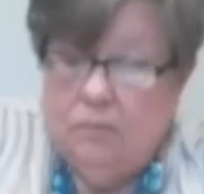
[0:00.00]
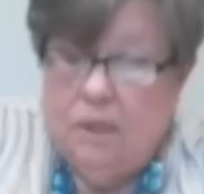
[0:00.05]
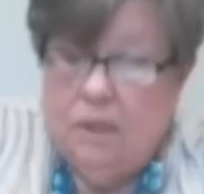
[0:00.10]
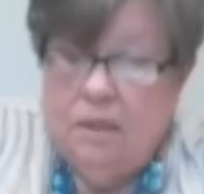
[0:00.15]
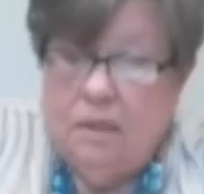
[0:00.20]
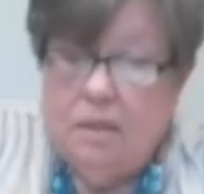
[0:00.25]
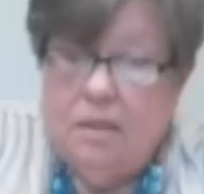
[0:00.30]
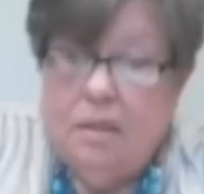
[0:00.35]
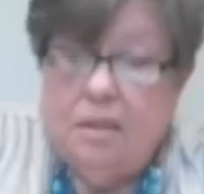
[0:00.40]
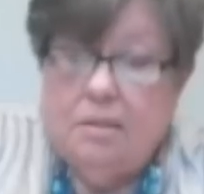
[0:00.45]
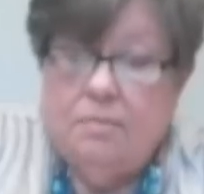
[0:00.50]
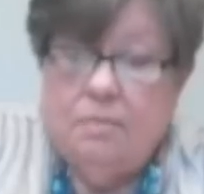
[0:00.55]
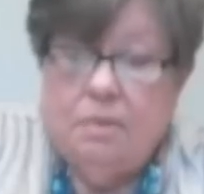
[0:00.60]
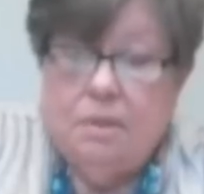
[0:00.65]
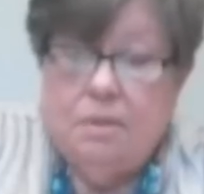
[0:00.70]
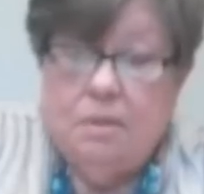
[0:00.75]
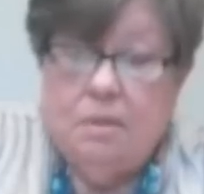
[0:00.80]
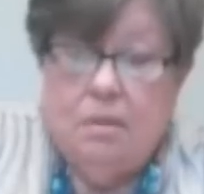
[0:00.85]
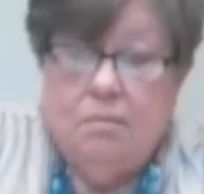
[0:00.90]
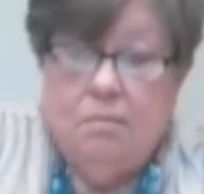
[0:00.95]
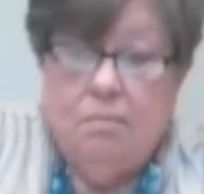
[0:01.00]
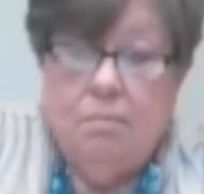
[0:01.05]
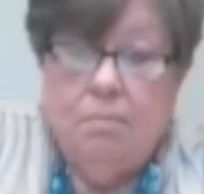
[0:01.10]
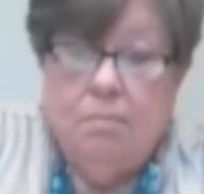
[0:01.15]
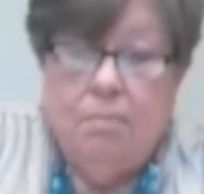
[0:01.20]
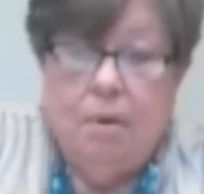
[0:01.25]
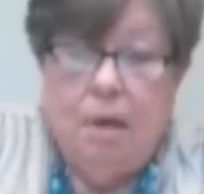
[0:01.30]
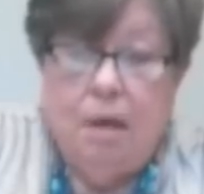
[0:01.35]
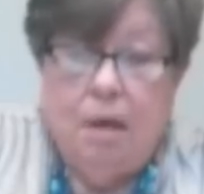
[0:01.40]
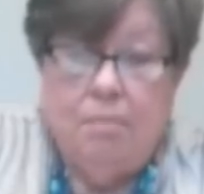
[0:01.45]
The assessment done
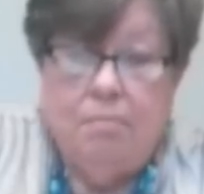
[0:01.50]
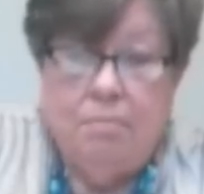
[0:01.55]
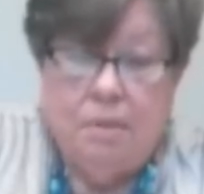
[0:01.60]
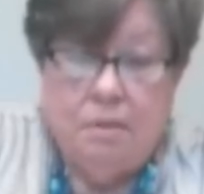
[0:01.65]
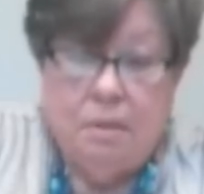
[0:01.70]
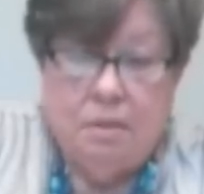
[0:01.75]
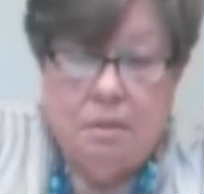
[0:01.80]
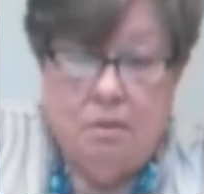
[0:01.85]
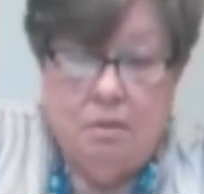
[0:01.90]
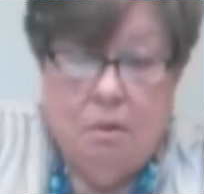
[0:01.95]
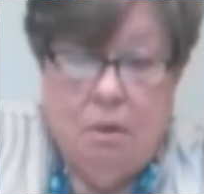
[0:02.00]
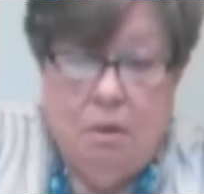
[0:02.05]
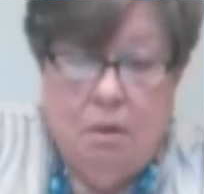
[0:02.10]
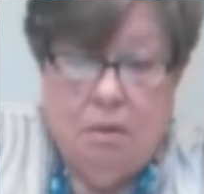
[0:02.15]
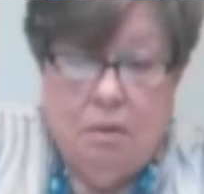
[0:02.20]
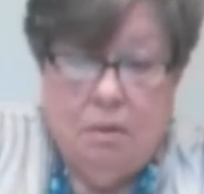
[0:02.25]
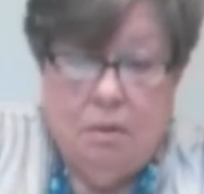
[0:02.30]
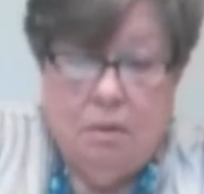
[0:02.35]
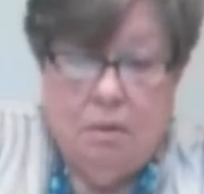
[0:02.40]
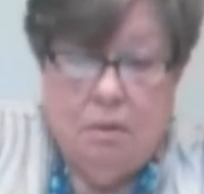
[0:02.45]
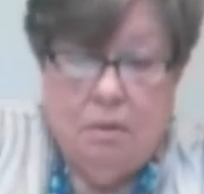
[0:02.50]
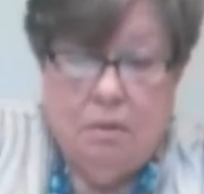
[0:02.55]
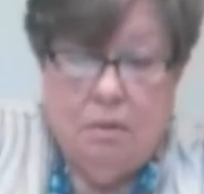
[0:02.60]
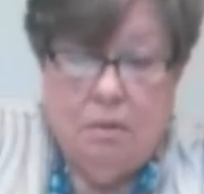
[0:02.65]
by Mrs. Cross?